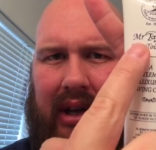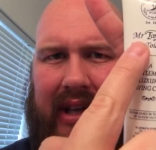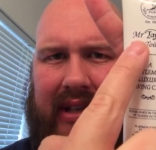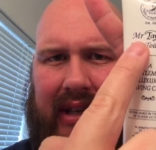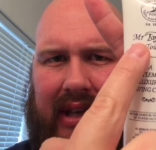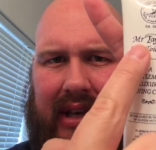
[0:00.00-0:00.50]

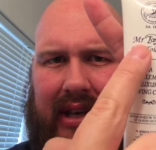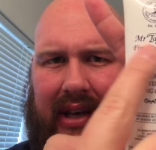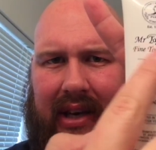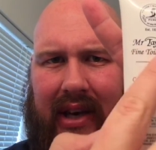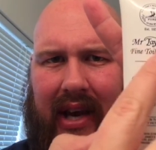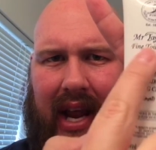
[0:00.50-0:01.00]
is
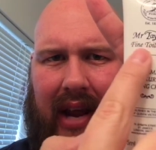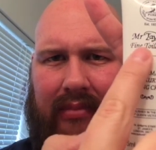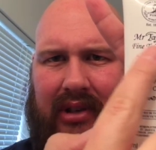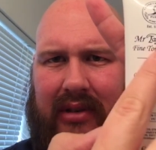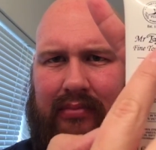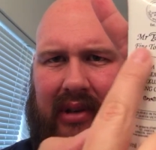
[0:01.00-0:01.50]
the name
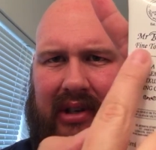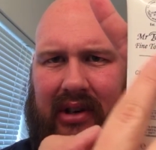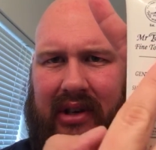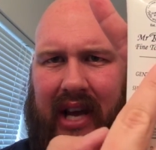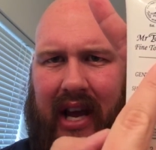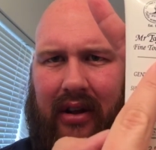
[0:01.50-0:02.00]
just
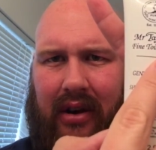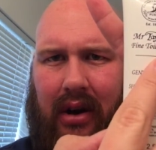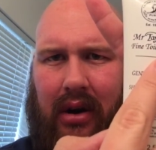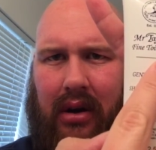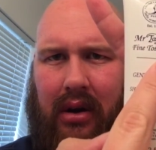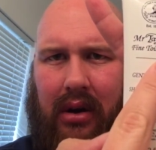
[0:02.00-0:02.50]
Mr.
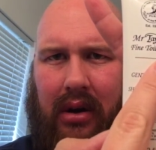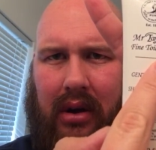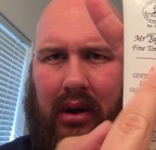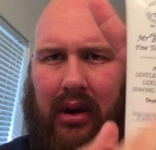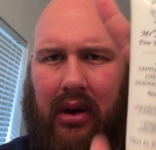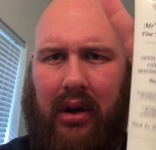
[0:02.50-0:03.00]
Taylor?
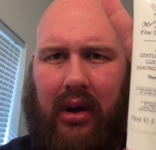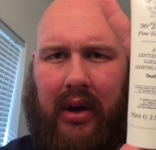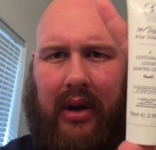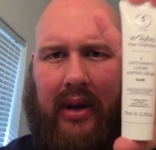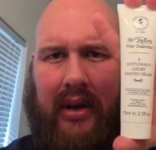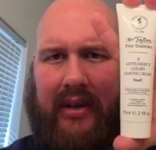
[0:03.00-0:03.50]

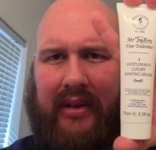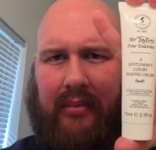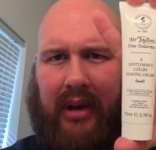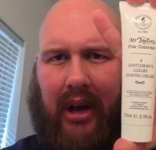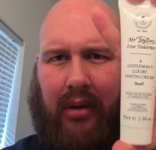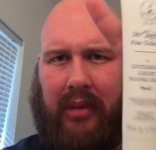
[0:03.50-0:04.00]

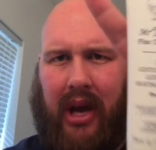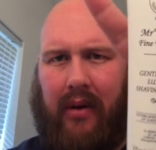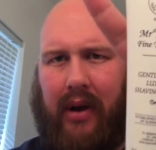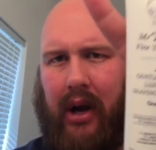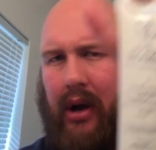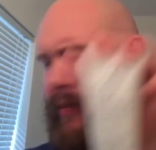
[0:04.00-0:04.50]
Somebody help me
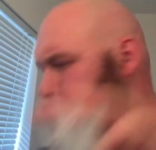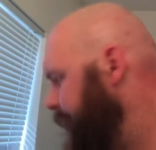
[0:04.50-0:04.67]
out here.